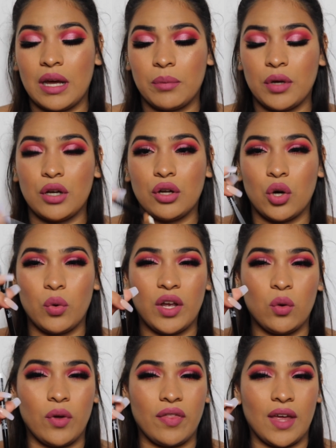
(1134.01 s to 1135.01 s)
I'm gonna go
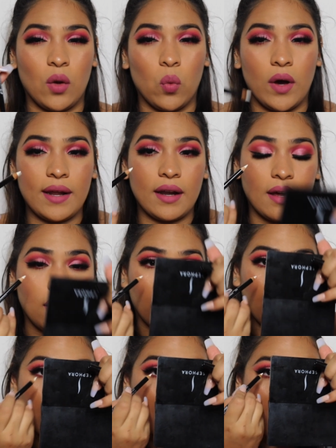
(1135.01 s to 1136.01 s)
in with a white
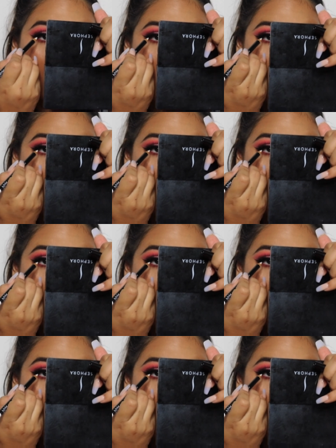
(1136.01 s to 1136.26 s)
eyeliner.